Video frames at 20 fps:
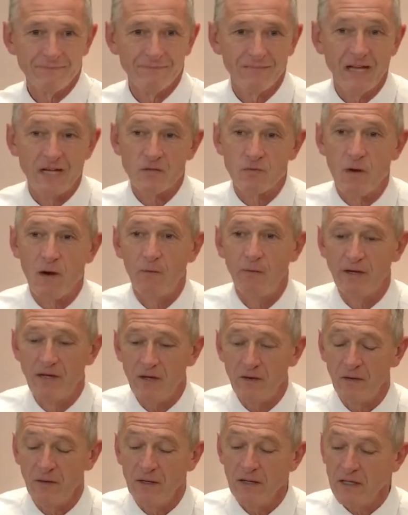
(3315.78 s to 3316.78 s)
That's what we
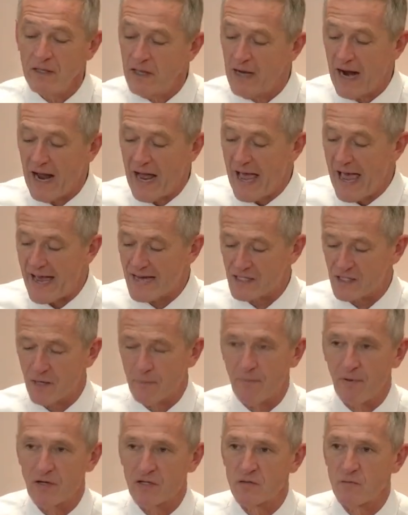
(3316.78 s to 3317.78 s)
do. You know, I asked a
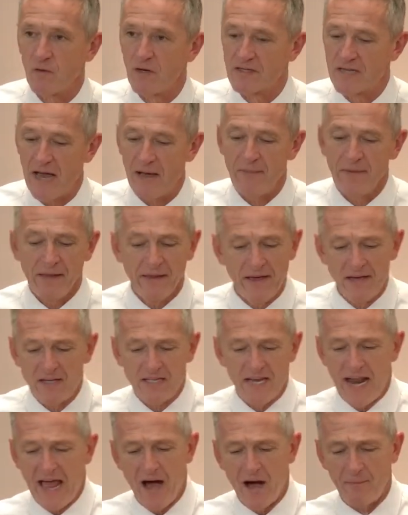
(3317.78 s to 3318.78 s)
person one time, they
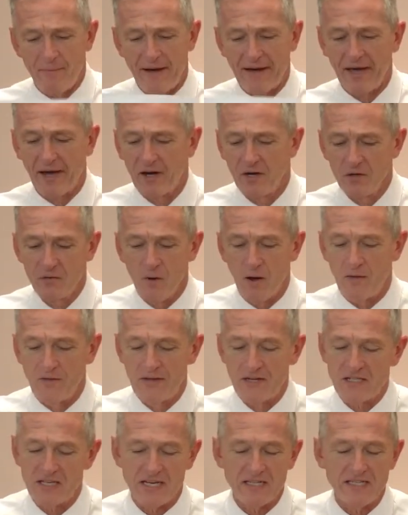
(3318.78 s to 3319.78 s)
said, how am I going to do all
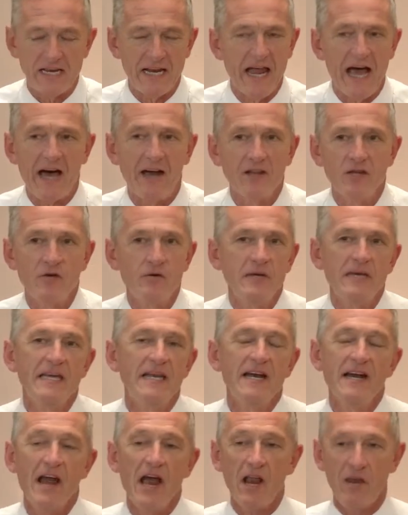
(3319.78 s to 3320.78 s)
this? I said, how do you eat
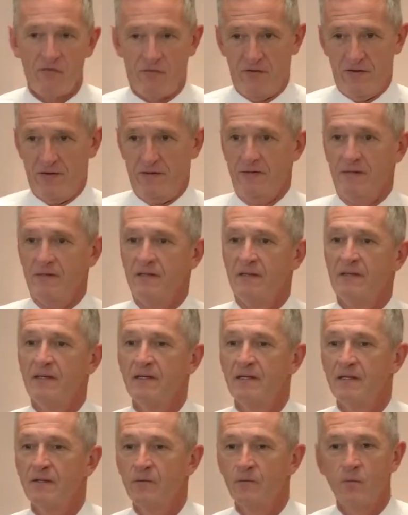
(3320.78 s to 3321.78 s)
an elephant?
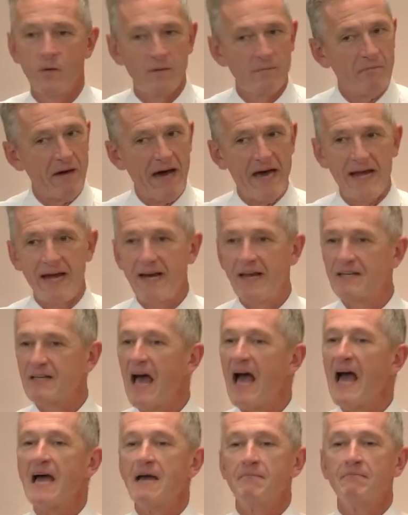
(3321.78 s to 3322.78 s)
One bite at a
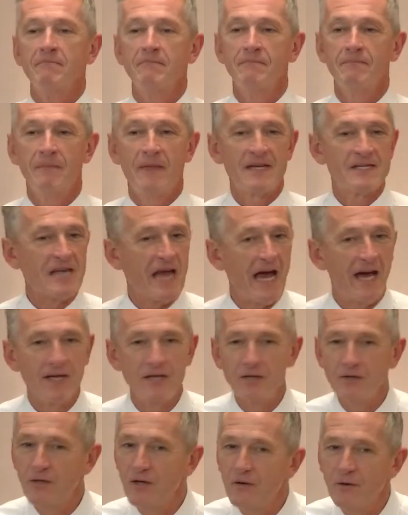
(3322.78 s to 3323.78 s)
time. That's how
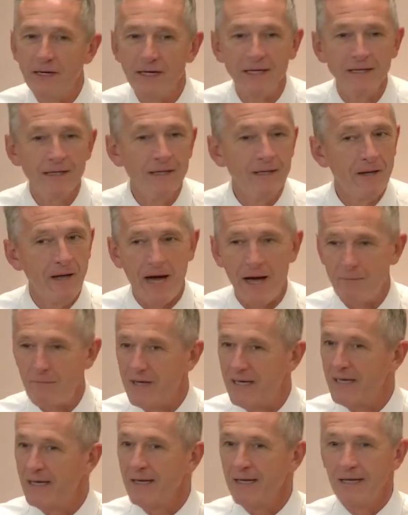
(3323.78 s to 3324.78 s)
you do it. I
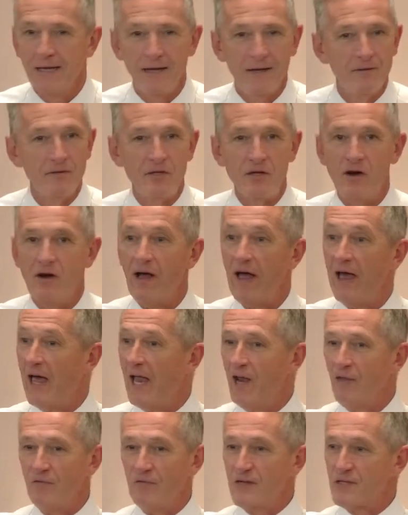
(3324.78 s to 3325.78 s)
mean, you know,
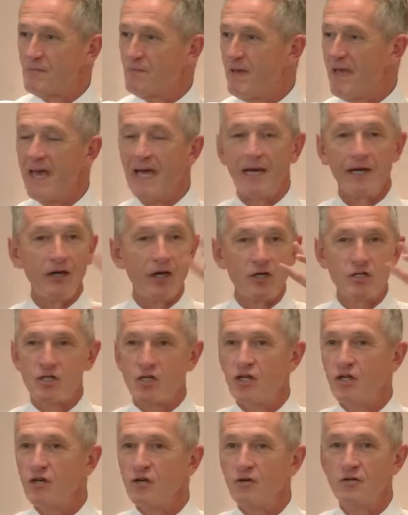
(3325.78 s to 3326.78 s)
elephant's big, looks
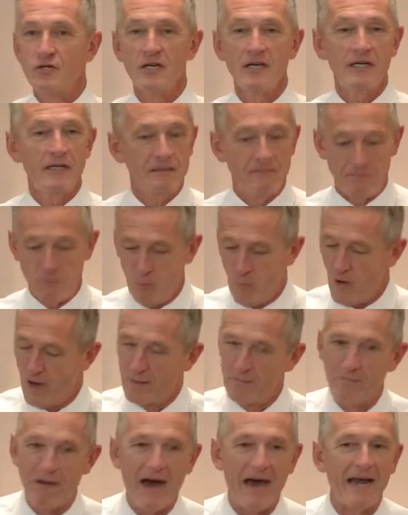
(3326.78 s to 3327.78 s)
huge.
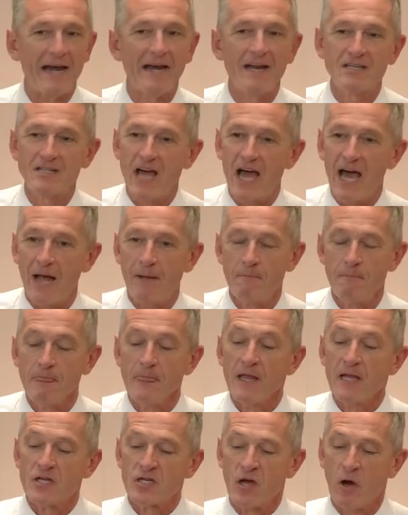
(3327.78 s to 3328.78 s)
One bite at a time.
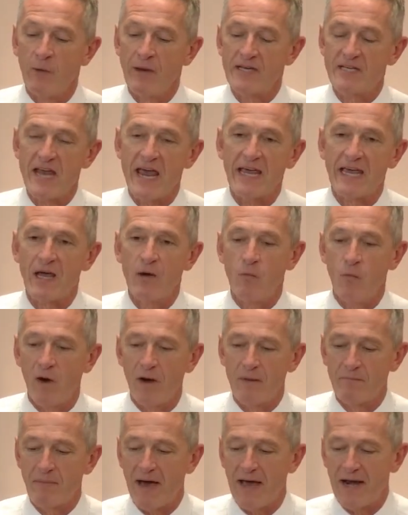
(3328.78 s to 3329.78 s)
So we take it
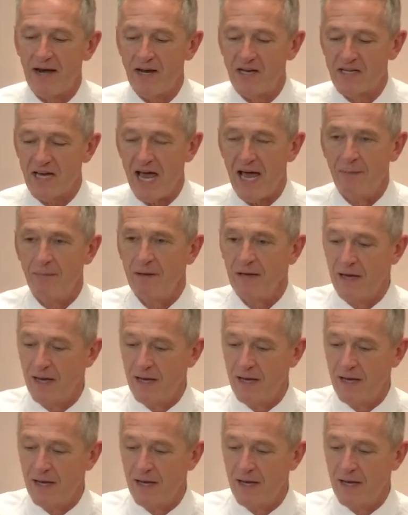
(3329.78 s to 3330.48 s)
one bite at a time.